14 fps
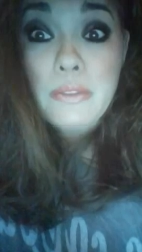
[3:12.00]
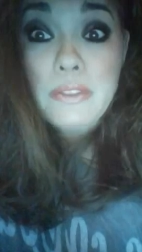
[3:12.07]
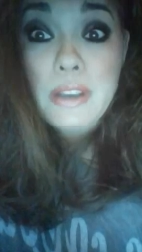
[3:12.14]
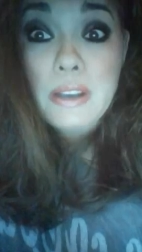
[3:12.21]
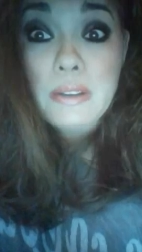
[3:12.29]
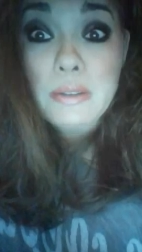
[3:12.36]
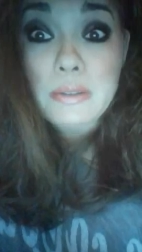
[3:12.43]

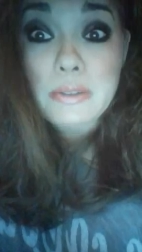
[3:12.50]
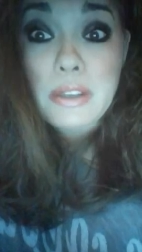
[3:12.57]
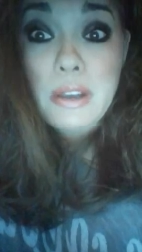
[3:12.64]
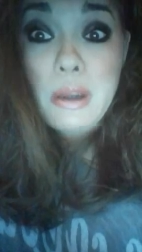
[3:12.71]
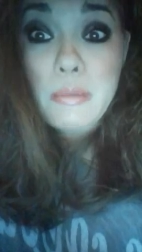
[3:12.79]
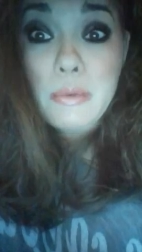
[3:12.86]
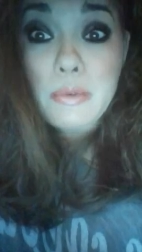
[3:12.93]
titled
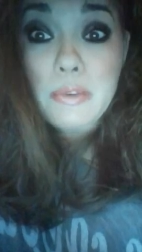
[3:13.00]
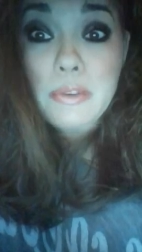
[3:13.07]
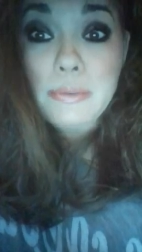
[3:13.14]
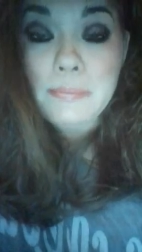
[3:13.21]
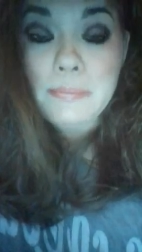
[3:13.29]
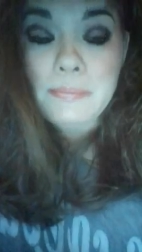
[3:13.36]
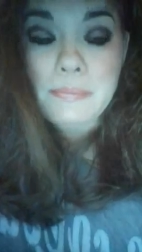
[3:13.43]
and numbered,
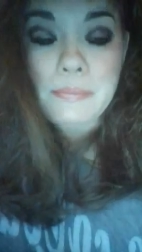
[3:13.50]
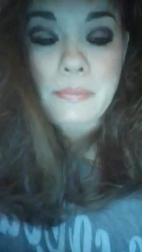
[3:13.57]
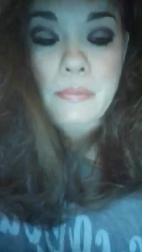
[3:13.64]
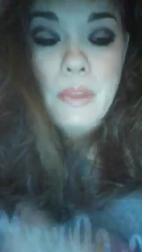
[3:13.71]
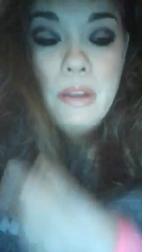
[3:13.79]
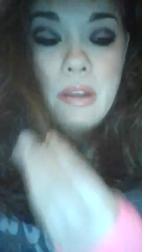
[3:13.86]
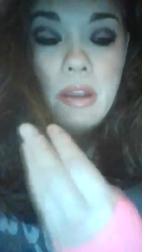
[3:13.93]

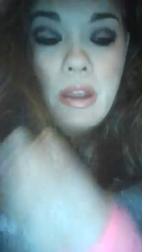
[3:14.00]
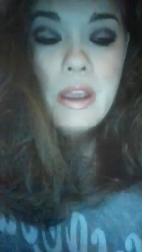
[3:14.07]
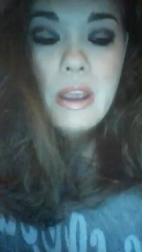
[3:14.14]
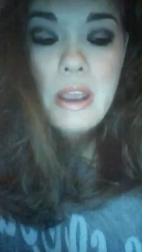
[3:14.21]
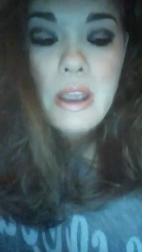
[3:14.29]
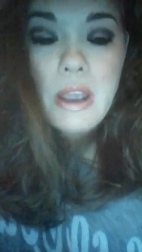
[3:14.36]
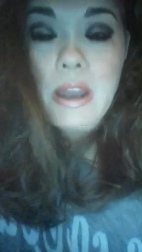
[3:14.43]

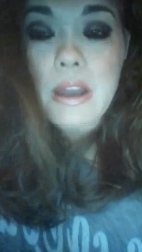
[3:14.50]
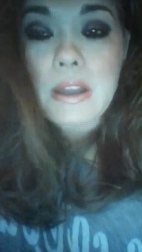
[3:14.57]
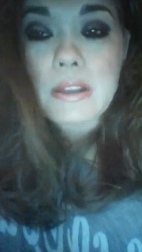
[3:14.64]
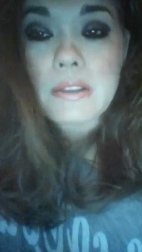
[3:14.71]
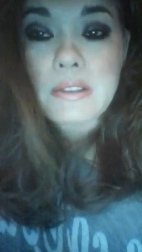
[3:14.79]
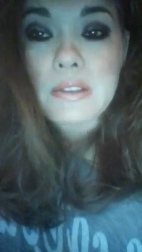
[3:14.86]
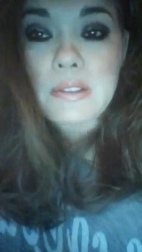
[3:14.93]

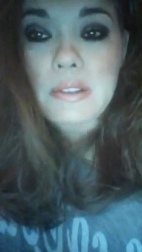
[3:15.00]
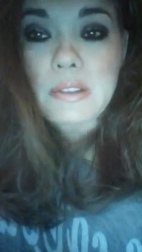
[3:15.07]
and,